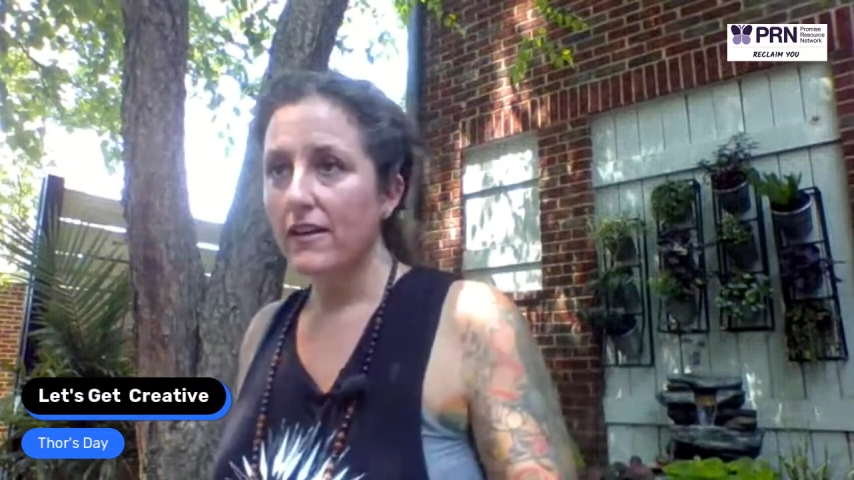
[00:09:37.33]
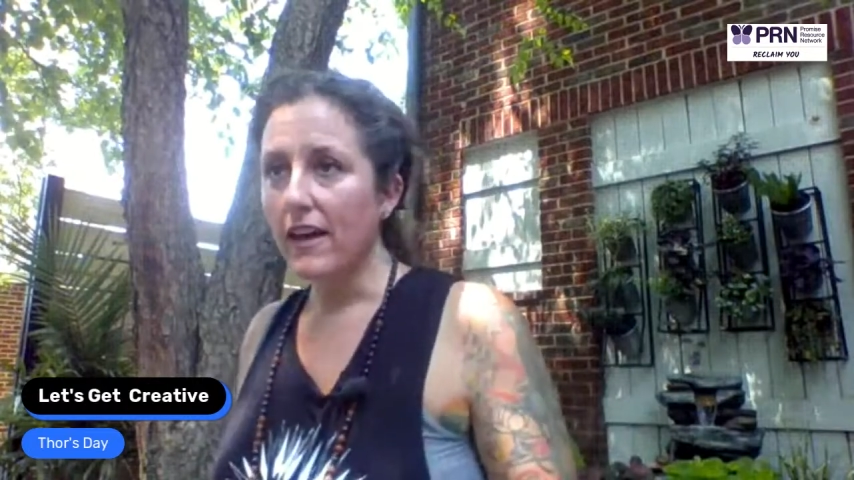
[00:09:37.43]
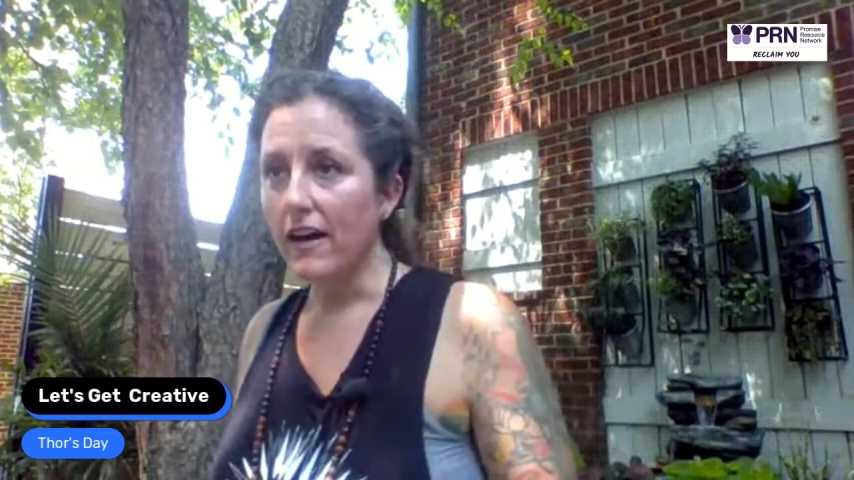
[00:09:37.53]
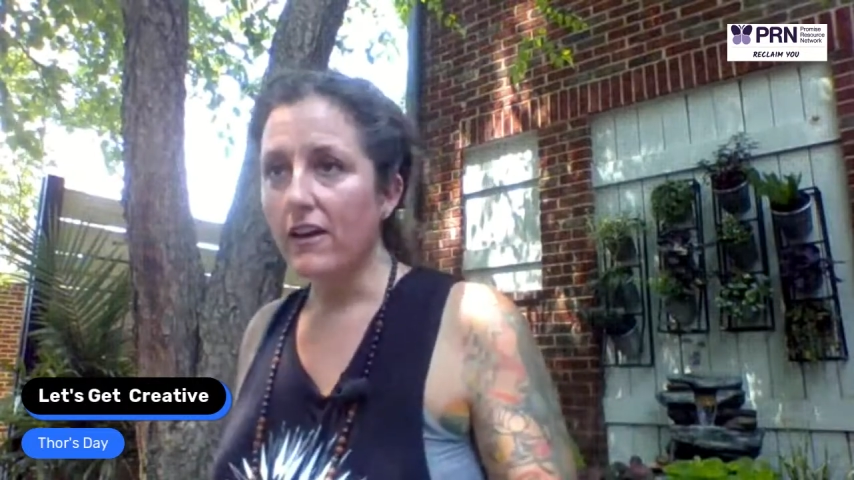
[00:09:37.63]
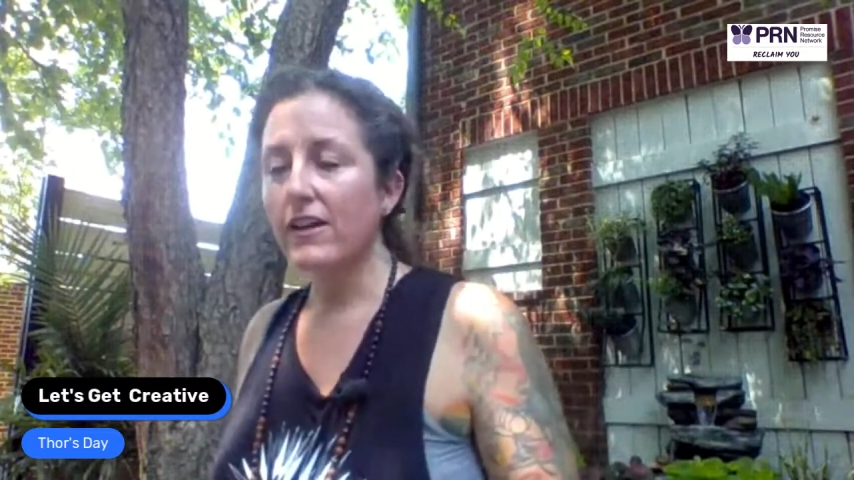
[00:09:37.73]

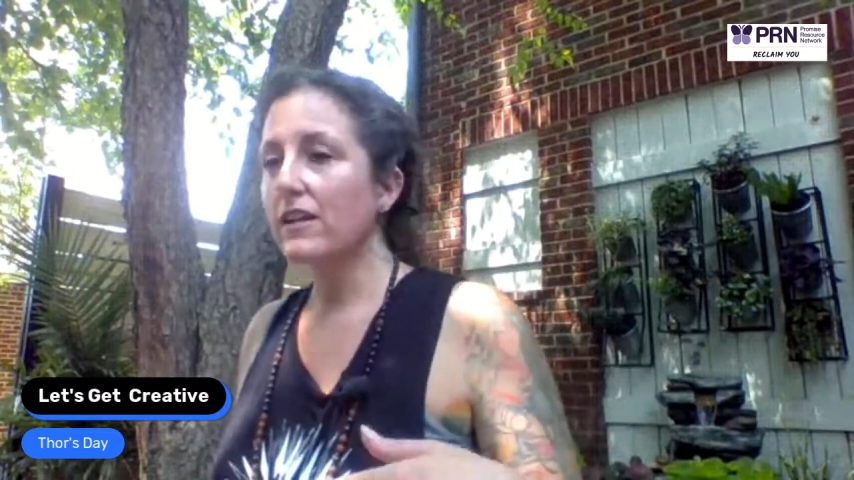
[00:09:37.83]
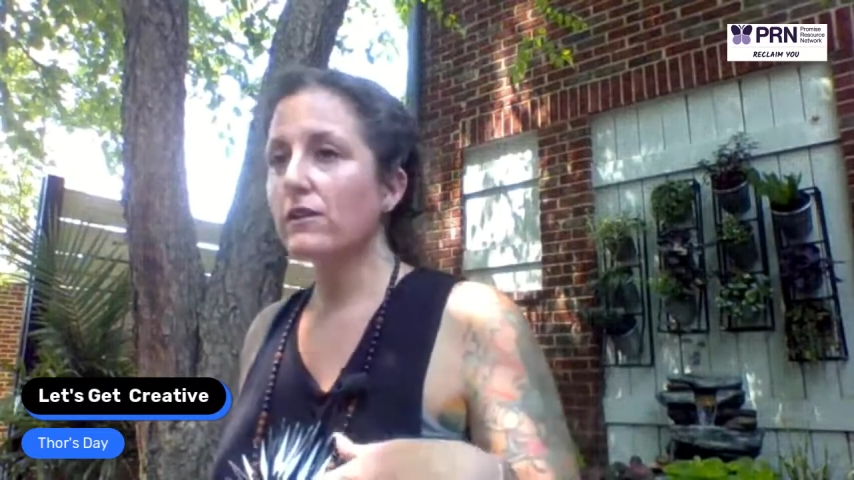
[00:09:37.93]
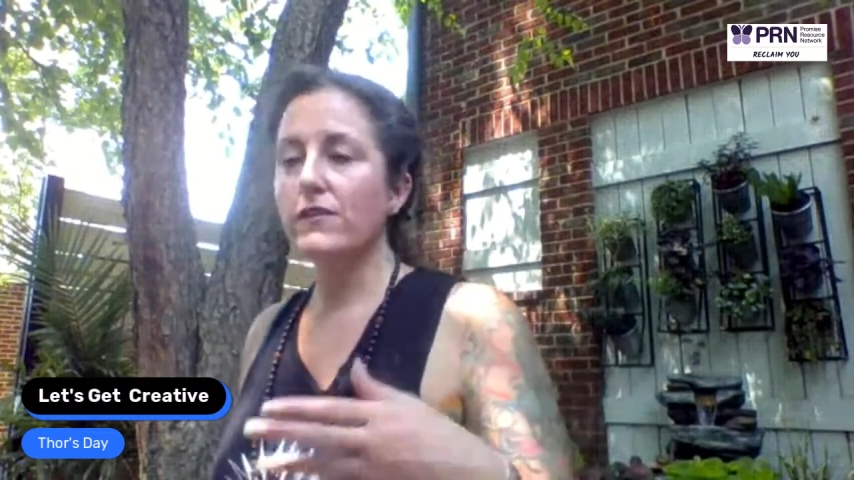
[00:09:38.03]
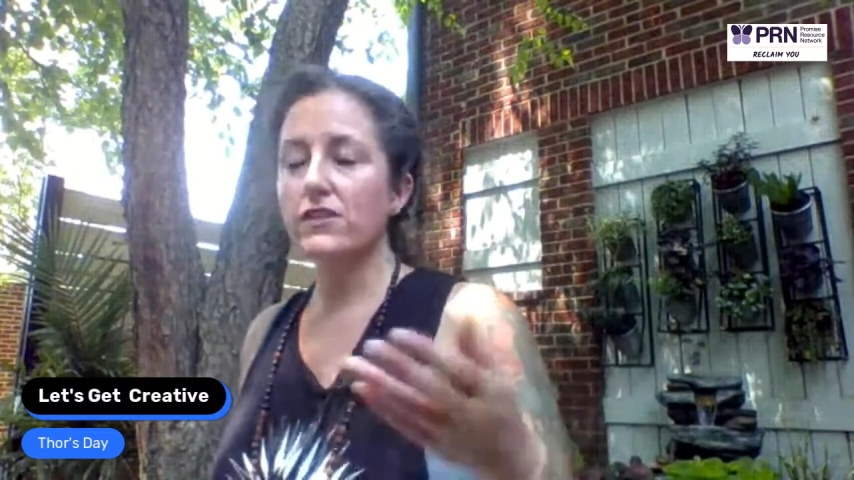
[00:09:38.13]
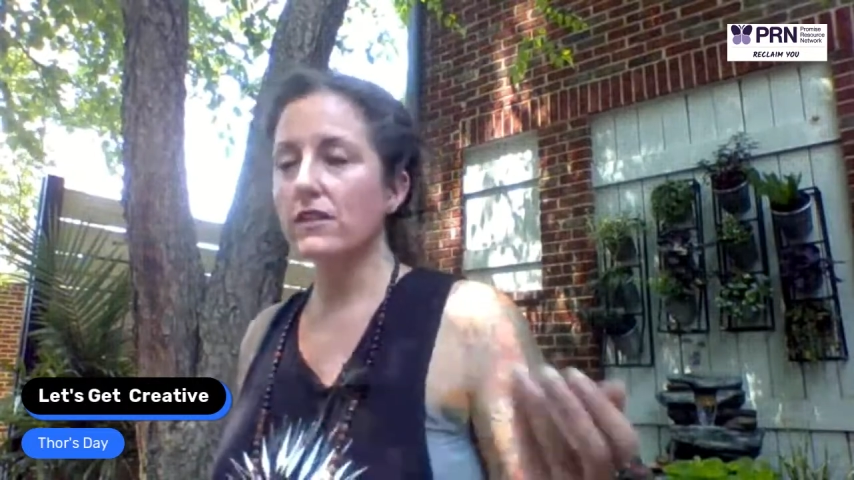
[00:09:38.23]
Yeah. Are
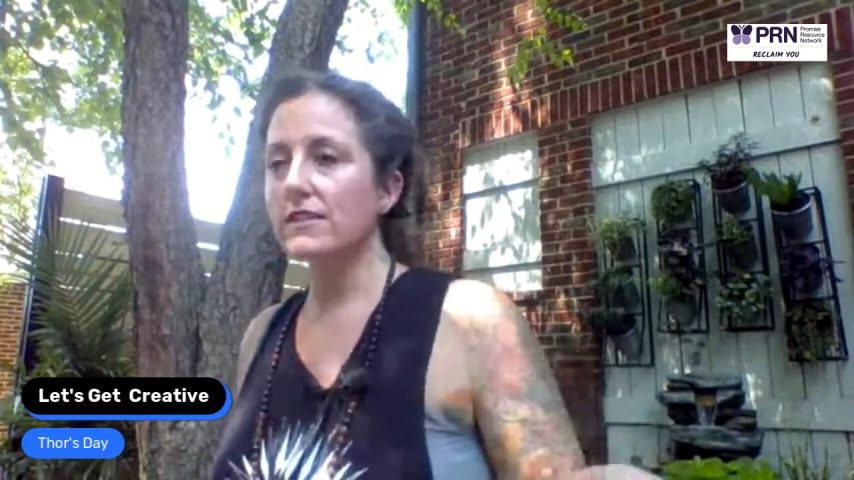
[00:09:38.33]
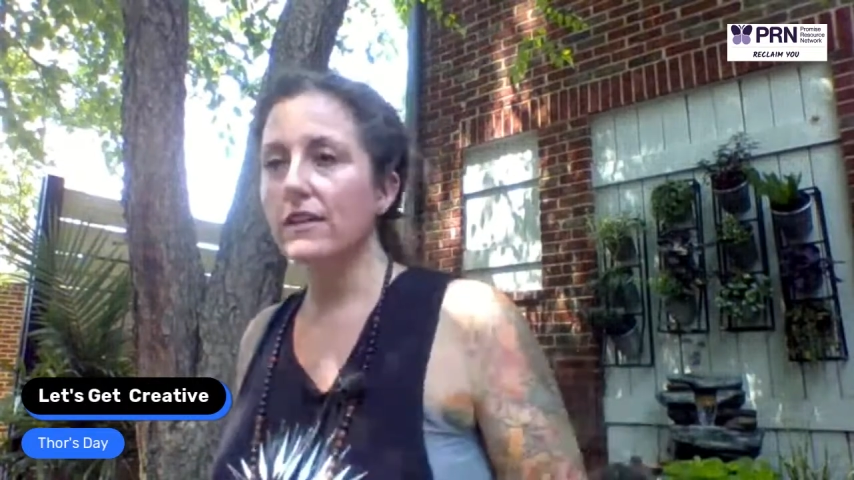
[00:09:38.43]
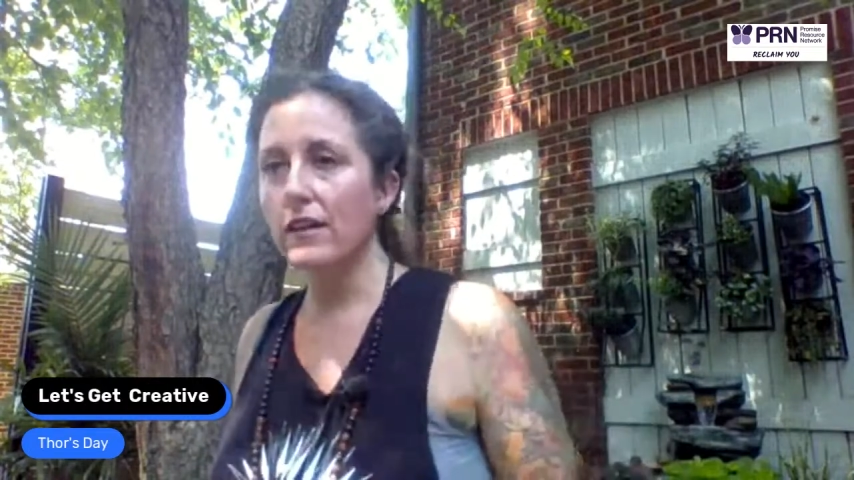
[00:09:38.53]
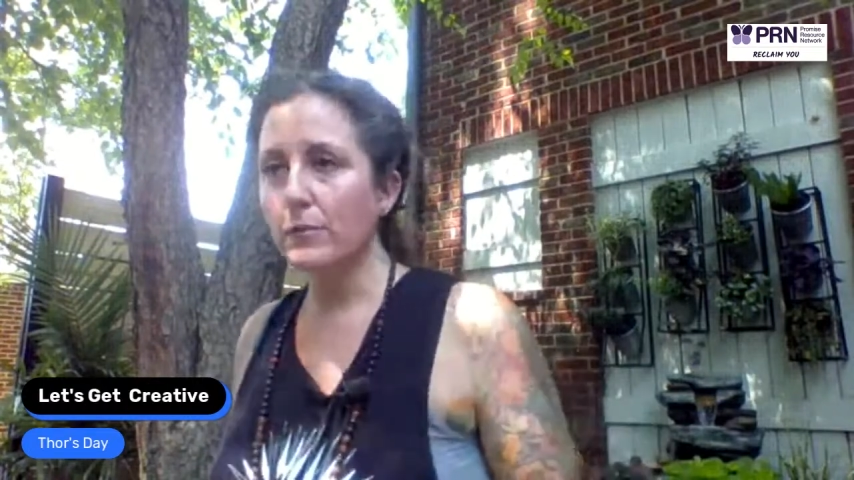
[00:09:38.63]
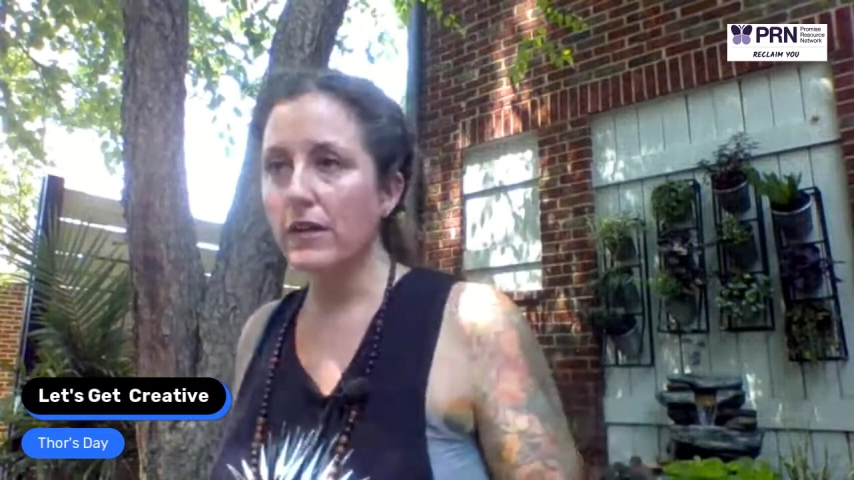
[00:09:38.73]
either of us going to
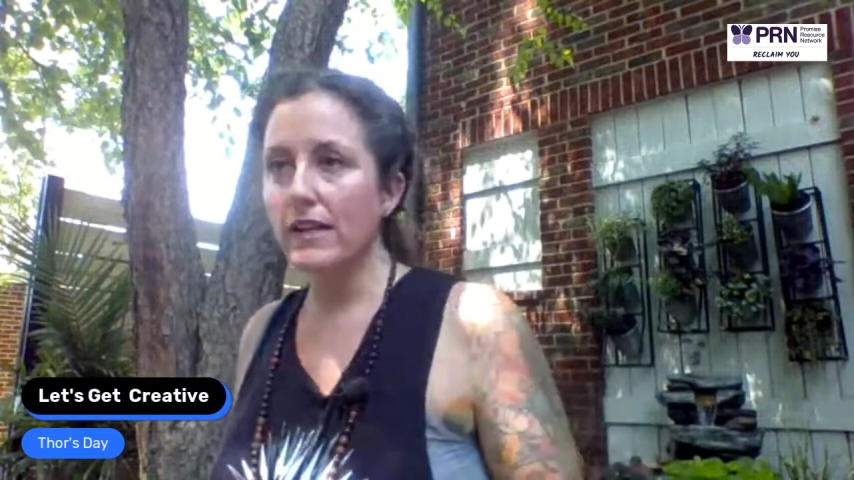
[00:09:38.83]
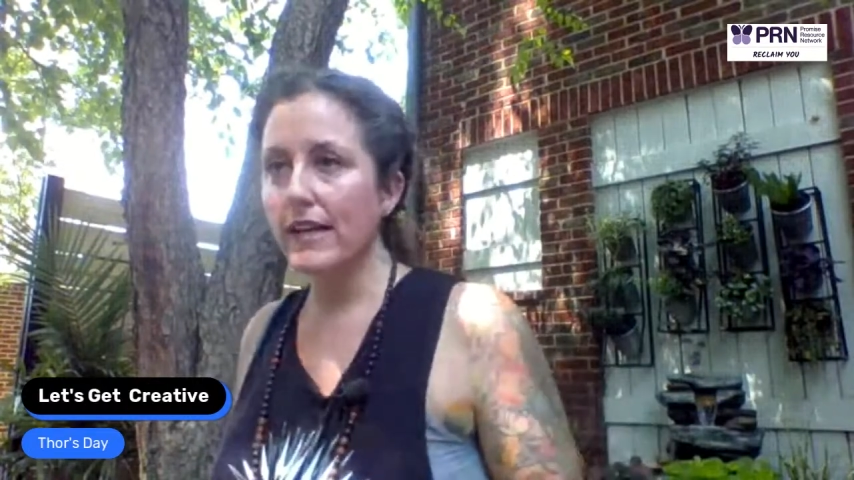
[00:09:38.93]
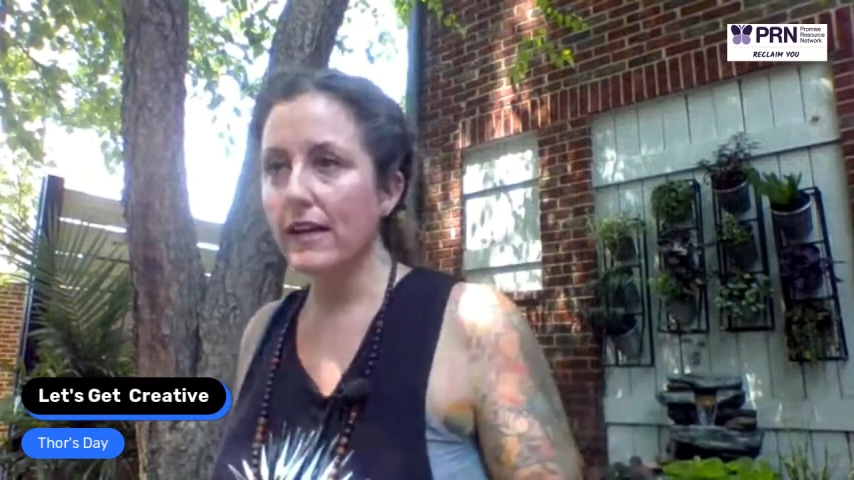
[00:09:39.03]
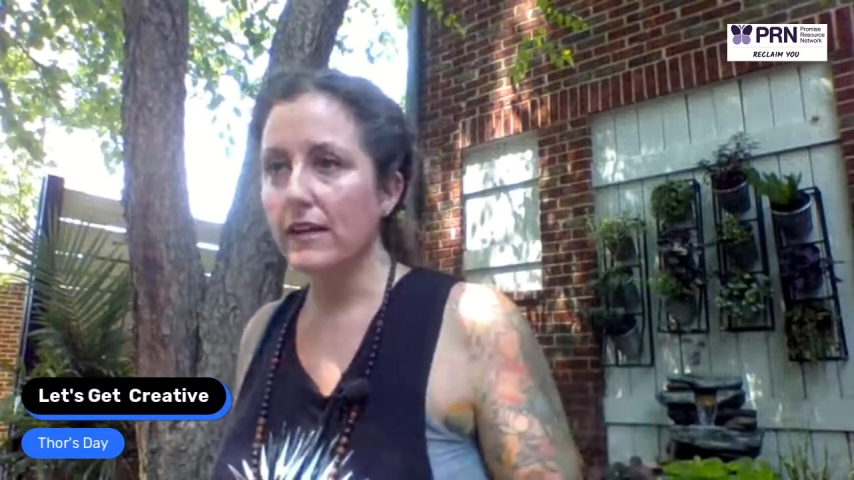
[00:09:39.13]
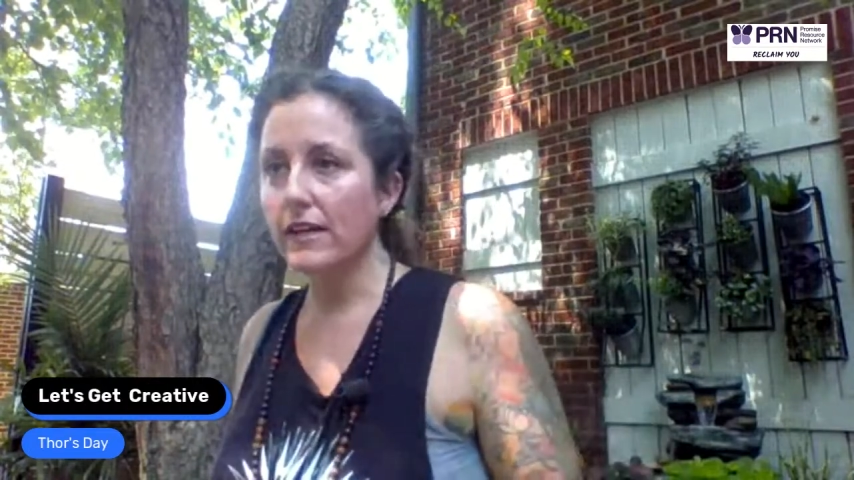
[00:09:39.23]
sound like Mariah
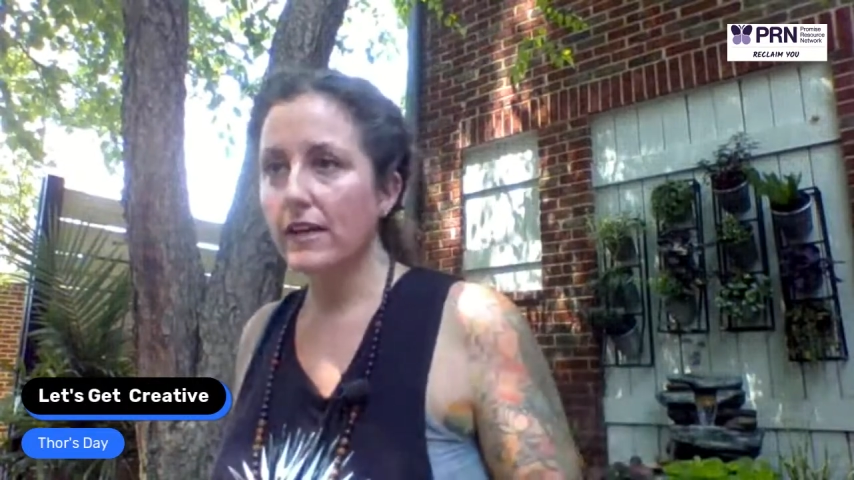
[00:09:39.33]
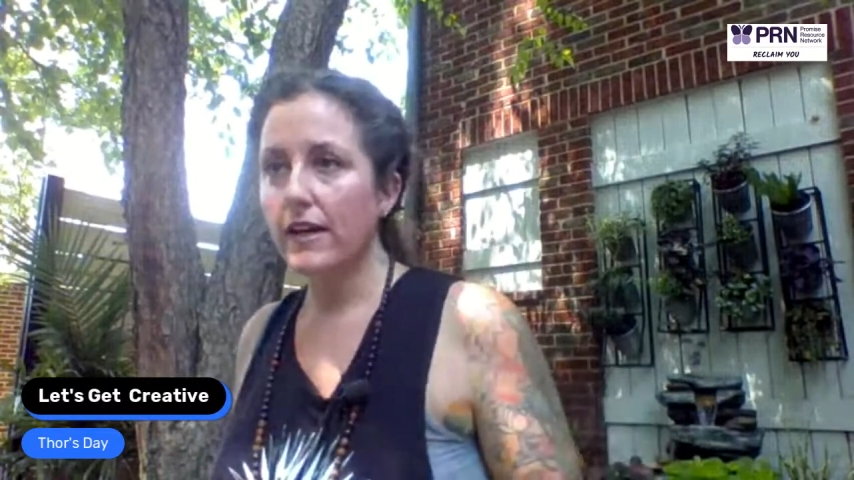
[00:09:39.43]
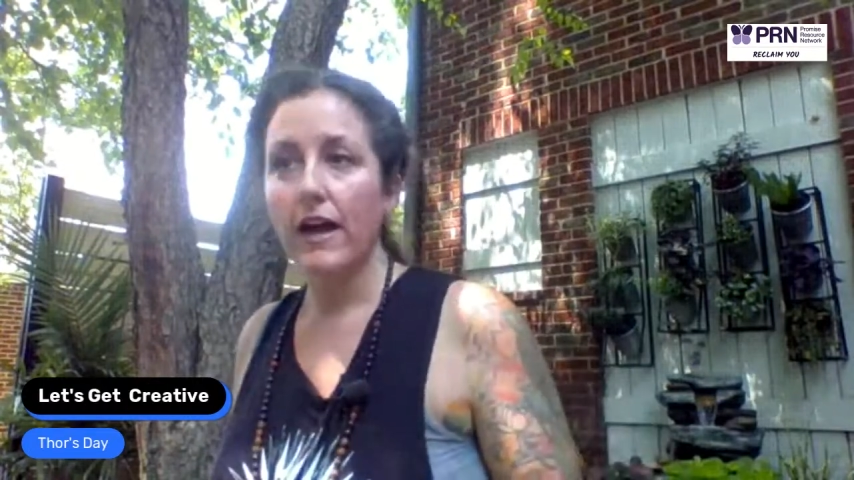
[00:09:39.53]
Carey?